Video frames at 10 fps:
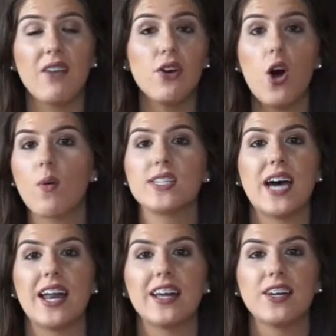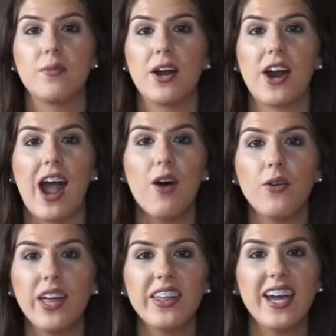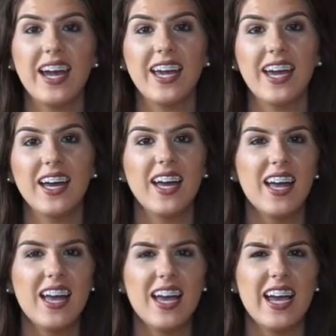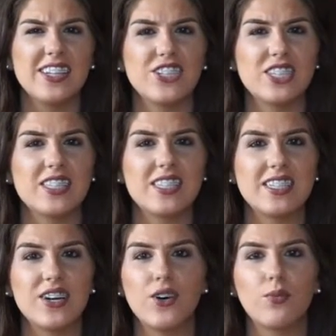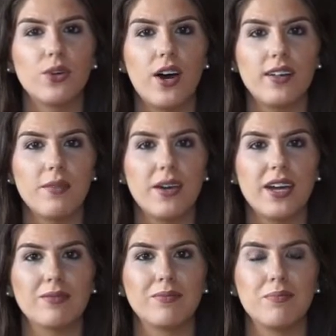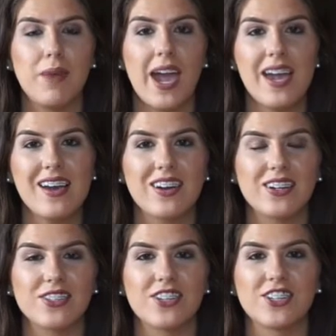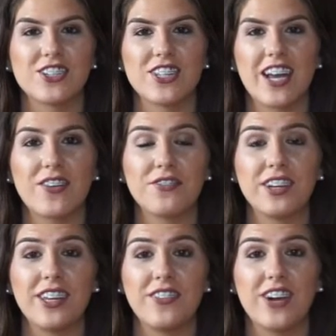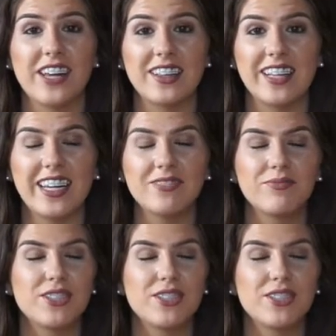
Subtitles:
I've always had it. No matter how oily I get, it just still will not let me bake, or else they're just like really wrinkly.